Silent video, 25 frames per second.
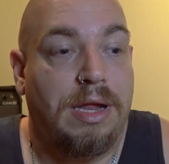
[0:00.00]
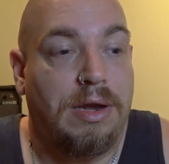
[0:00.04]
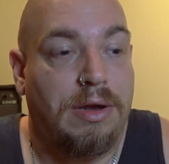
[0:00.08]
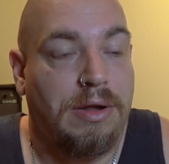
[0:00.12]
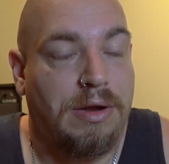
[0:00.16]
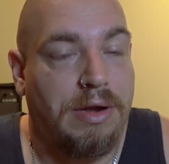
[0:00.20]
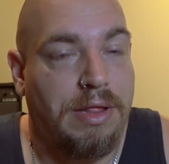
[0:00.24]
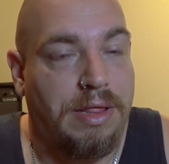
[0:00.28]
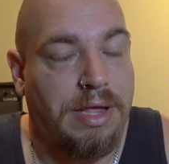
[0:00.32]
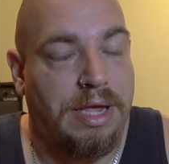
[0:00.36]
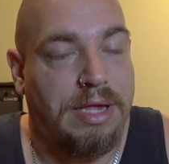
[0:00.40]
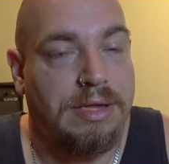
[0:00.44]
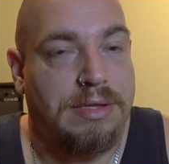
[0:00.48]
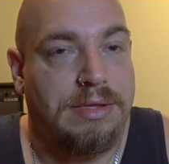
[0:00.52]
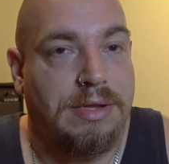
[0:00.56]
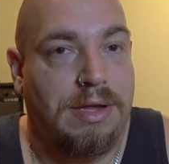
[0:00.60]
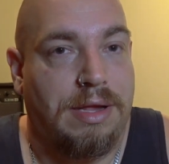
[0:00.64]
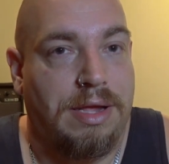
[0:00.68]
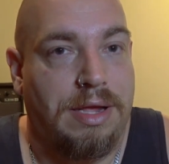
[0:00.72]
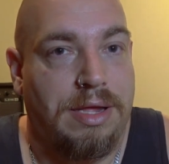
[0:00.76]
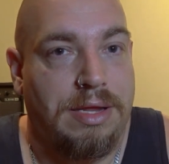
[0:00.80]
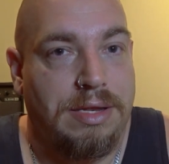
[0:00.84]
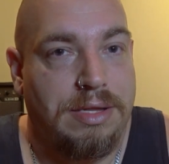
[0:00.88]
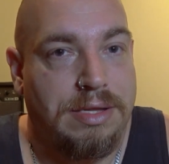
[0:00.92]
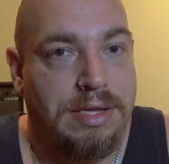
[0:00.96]
A lot of that
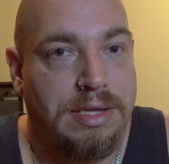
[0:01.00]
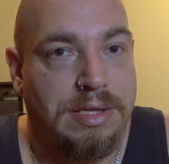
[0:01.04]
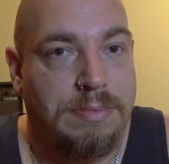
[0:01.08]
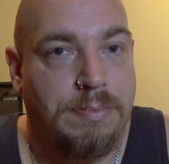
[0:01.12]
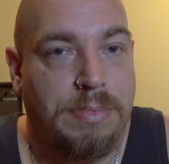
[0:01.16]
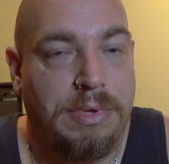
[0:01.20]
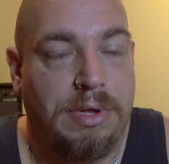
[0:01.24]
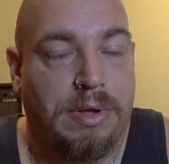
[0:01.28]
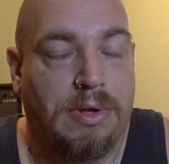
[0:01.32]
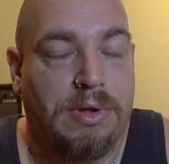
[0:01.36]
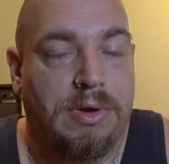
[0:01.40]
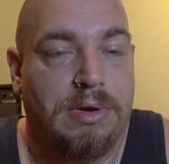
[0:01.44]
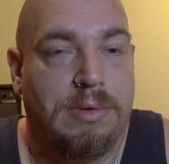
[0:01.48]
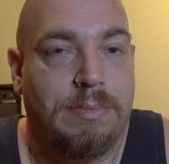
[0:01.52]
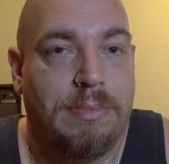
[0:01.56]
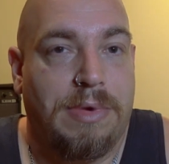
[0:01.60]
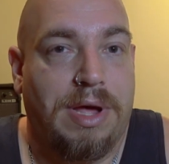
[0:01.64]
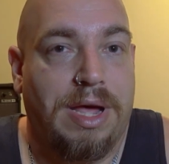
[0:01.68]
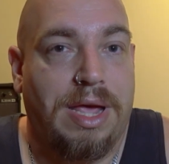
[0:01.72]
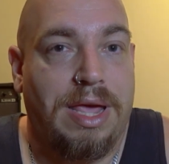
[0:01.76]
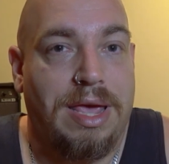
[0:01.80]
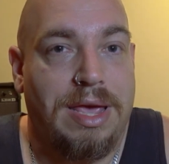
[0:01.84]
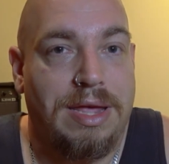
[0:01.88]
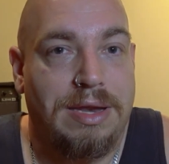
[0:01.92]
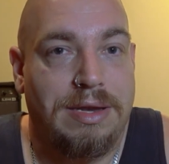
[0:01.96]
science is beyond
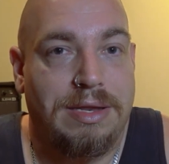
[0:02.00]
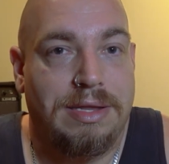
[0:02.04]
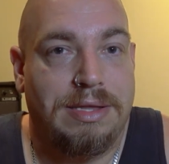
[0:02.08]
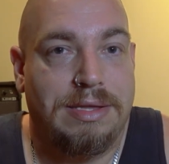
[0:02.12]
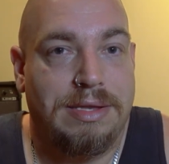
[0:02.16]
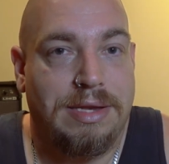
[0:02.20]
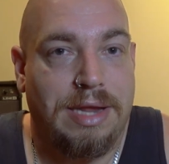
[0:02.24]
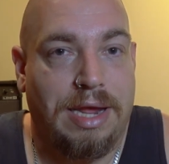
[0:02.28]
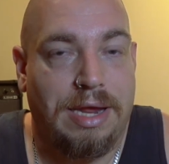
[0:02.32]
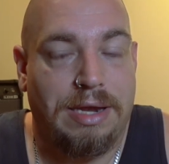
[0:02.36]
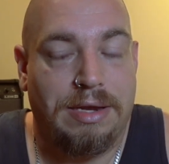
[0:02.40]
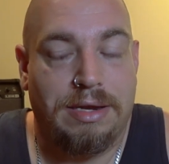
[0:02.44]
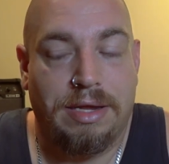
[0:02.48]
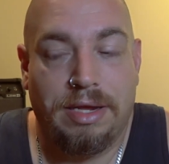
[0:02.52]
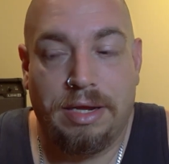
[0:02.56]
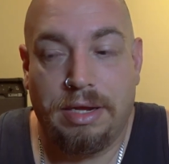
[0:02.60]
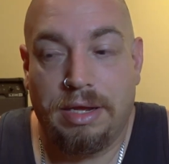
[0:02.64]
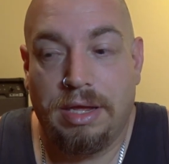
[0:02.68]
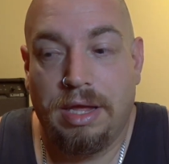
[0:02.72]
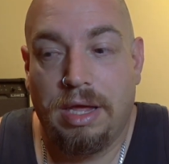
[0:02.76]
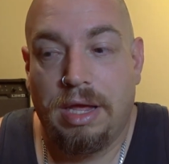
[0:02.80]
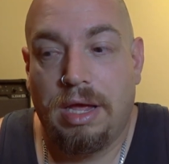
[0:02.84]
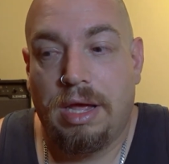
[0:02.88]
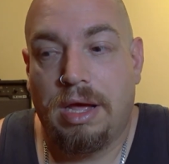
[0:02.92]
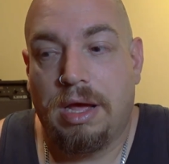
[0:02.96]
my understanding.